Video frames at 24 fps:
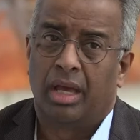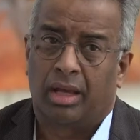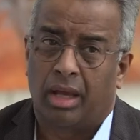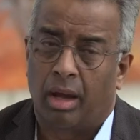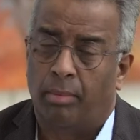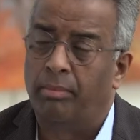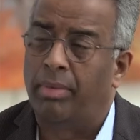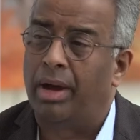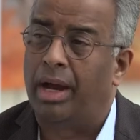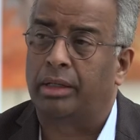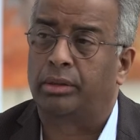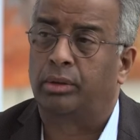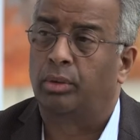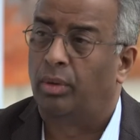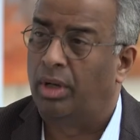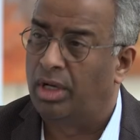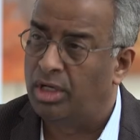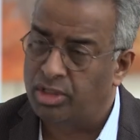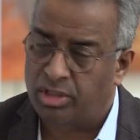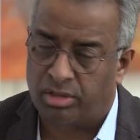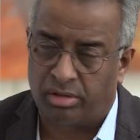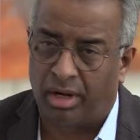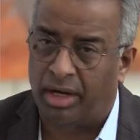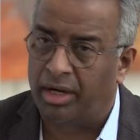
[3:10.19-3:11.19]
Come back to
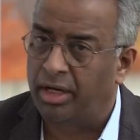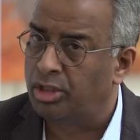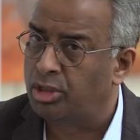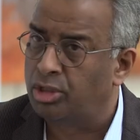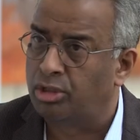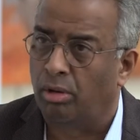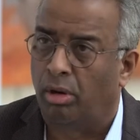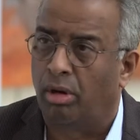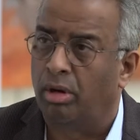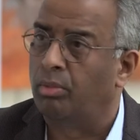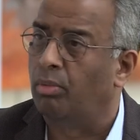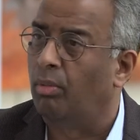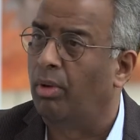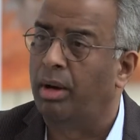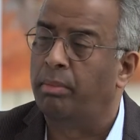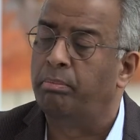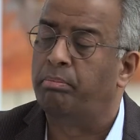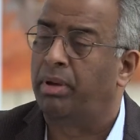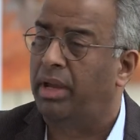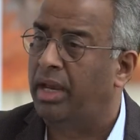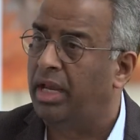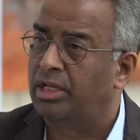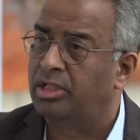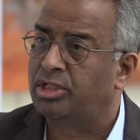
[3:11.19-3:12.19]
us, write a short one
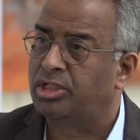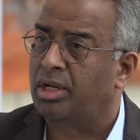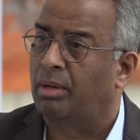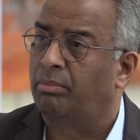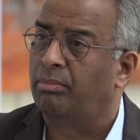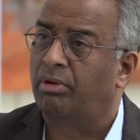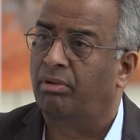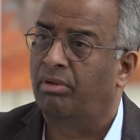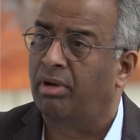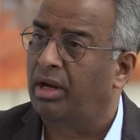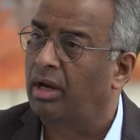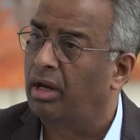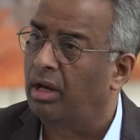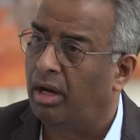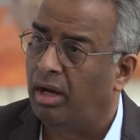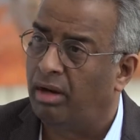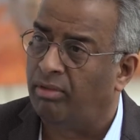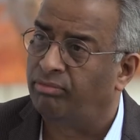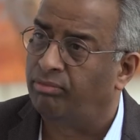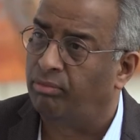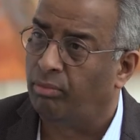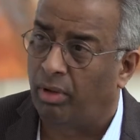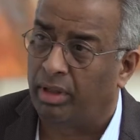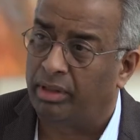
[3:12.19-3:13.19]
page summary
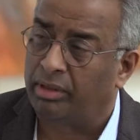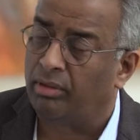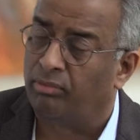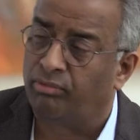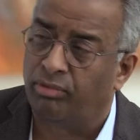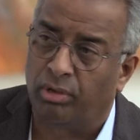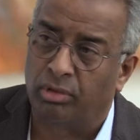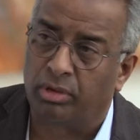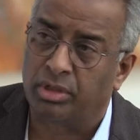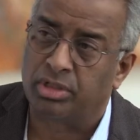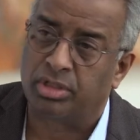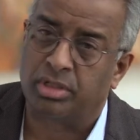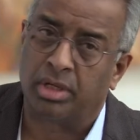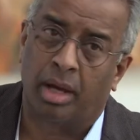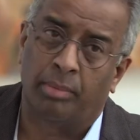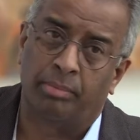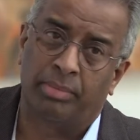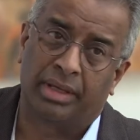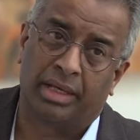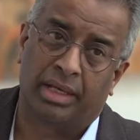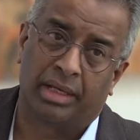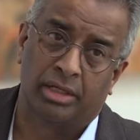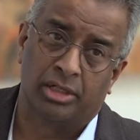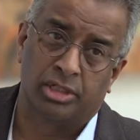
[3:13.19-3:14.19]
of what the focus
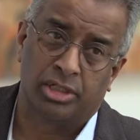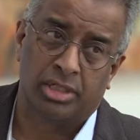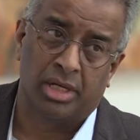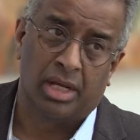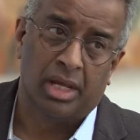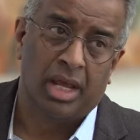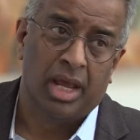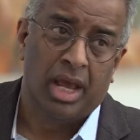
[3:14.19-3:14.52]
topic is,